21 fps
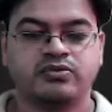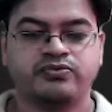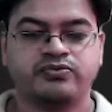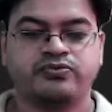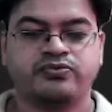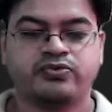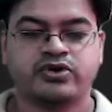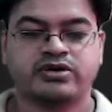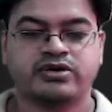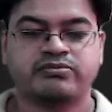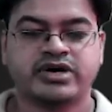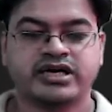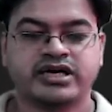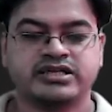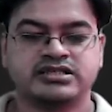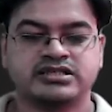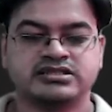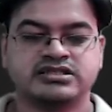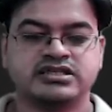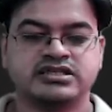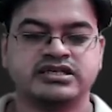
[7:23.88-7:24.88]
for
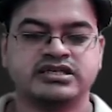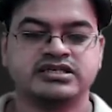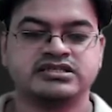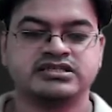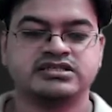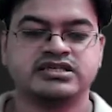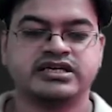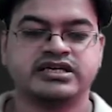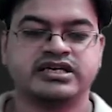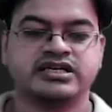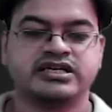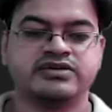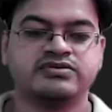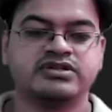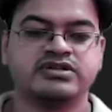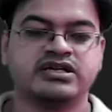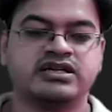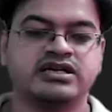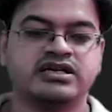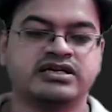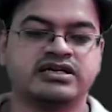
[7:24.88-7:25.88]
minus three it is negative.
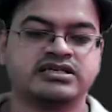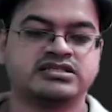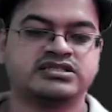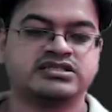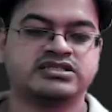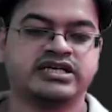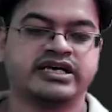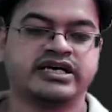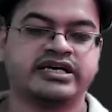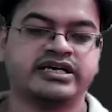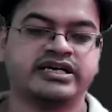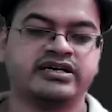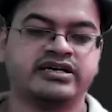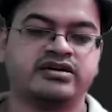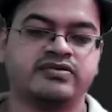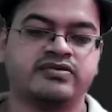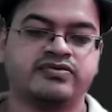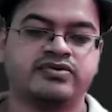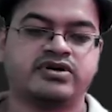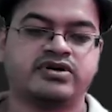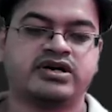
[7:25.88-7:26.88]
Then let us check it
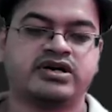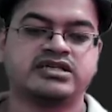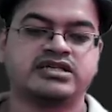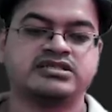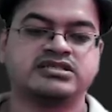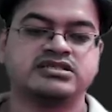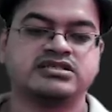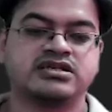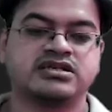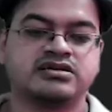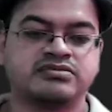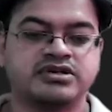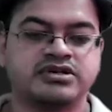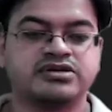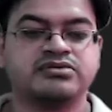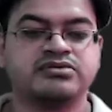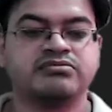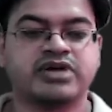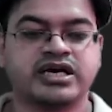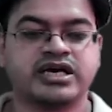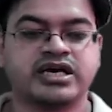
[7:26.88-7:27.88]
for x is equal to
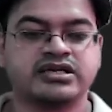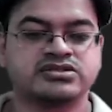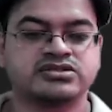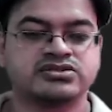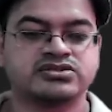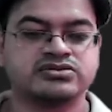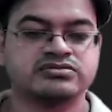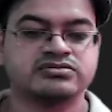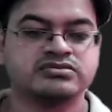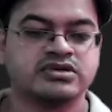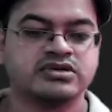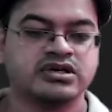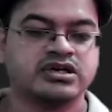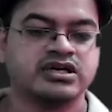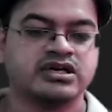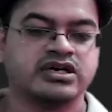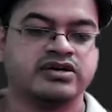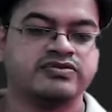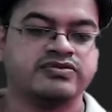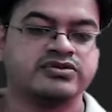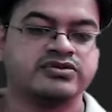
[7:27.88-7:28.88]
minus two.
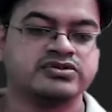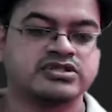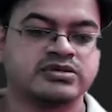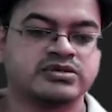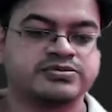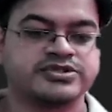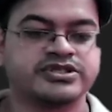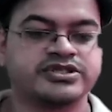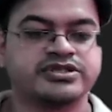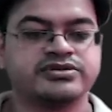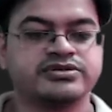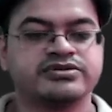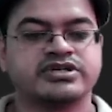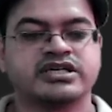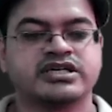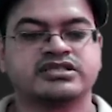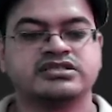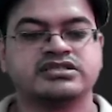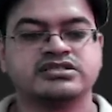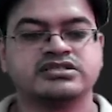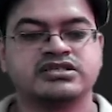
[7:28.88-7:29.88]
If you substitute
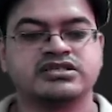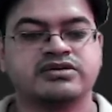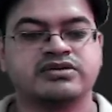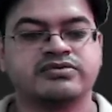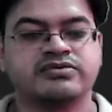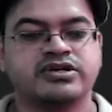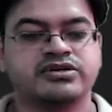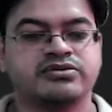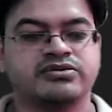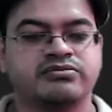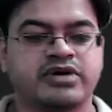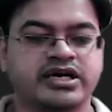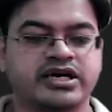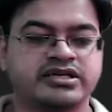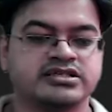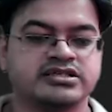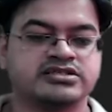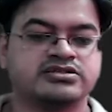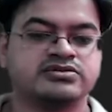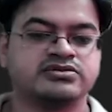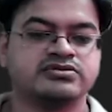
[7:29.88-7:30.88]
x is equal to
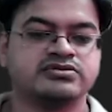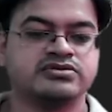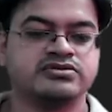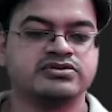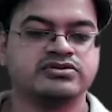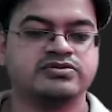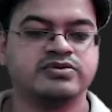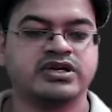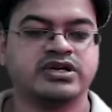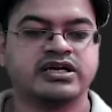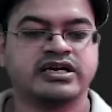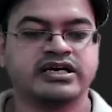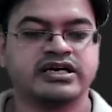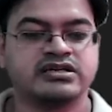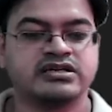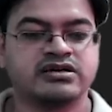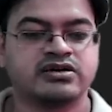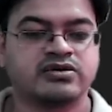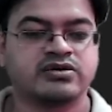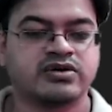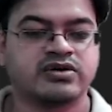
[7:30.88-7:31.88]
minus two, you will get
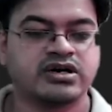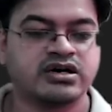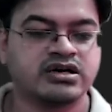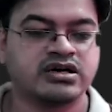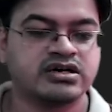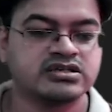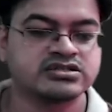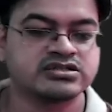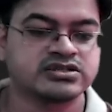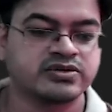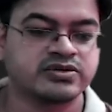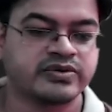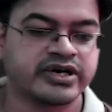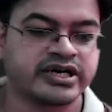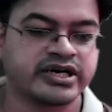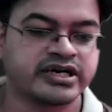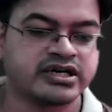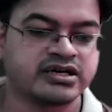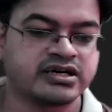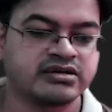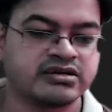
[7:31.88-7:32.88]
the uh,
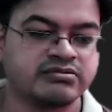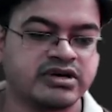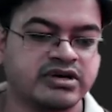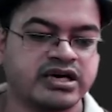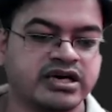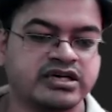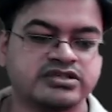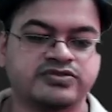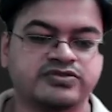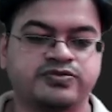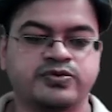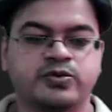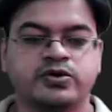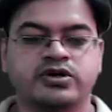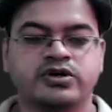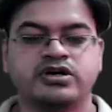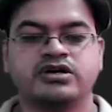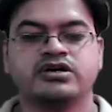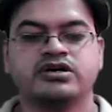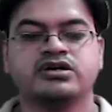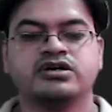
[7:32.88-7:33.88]
square term as four,